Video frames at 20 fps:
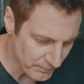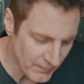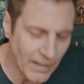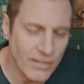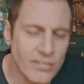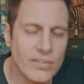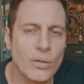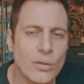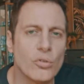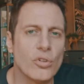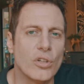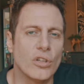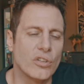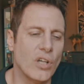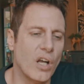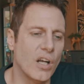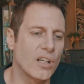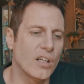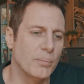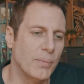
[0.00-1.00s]
I said I was going to
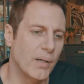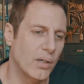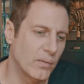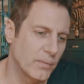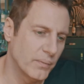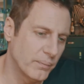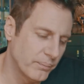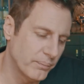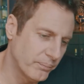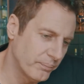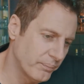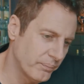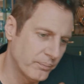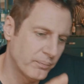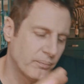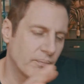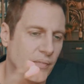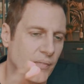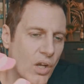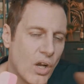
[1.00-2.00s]
talk about
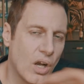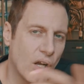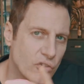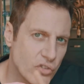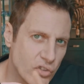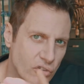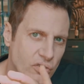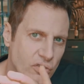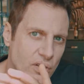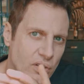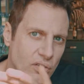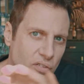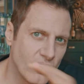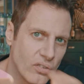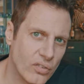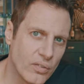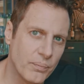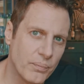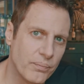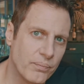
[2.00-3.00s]

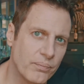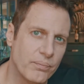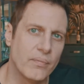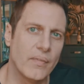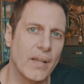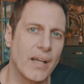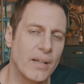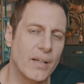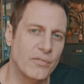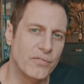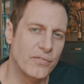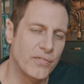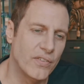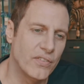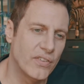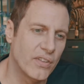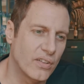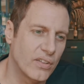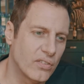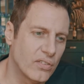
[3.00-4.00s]
consciousness and
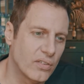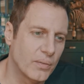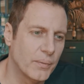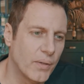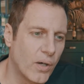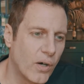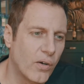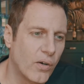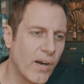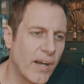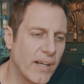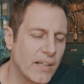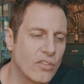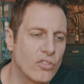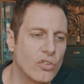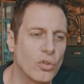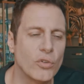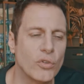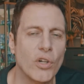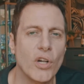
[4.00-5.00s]
physics. All right,
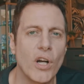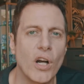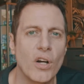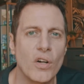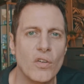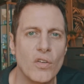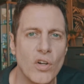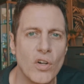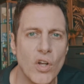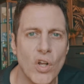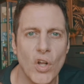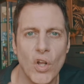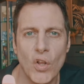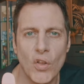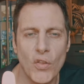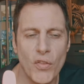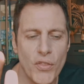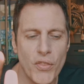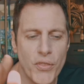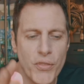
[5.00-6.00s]
so there are
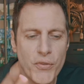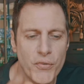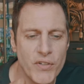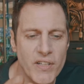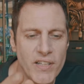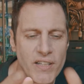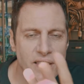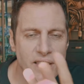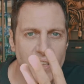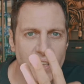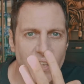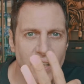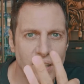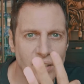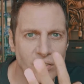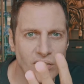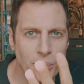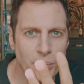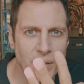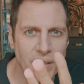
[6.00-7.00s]
three
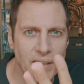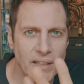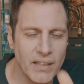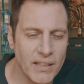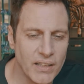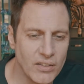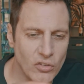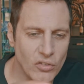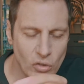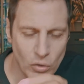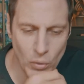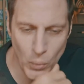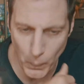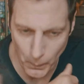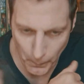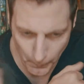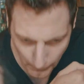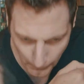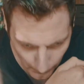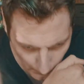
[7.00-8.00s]
things I'm going to get
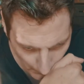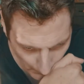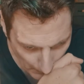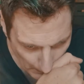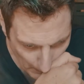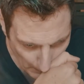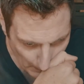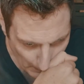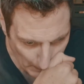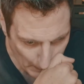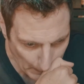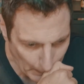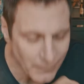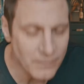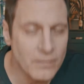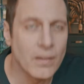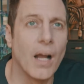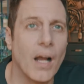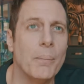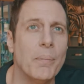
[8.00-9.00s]
into
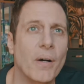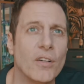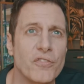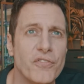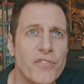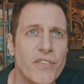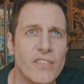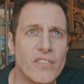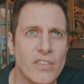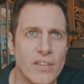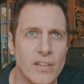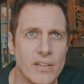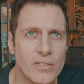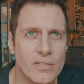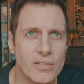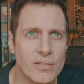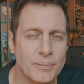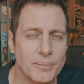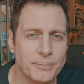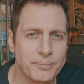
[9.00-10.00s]
about
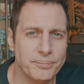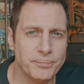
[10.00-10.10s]
physics,